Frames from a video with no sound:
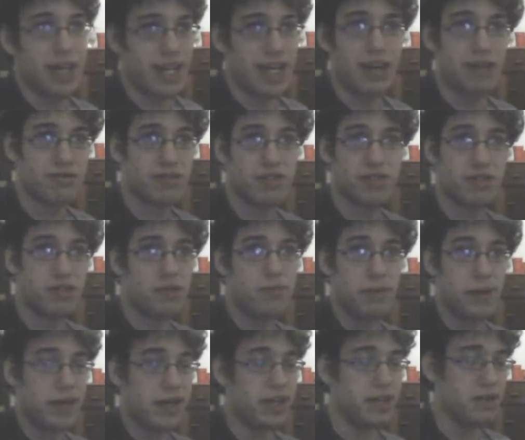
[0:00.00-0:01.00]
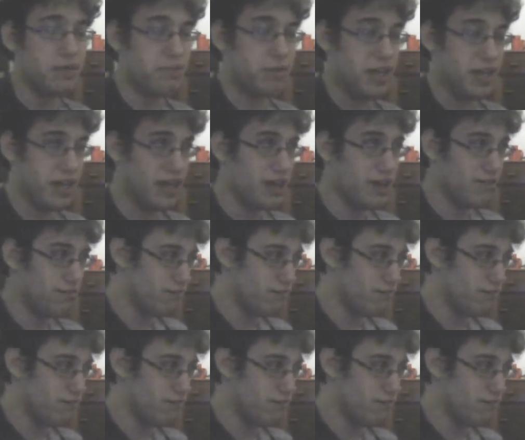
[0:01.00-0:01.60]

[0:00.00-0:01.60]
Like, how stupid can you be?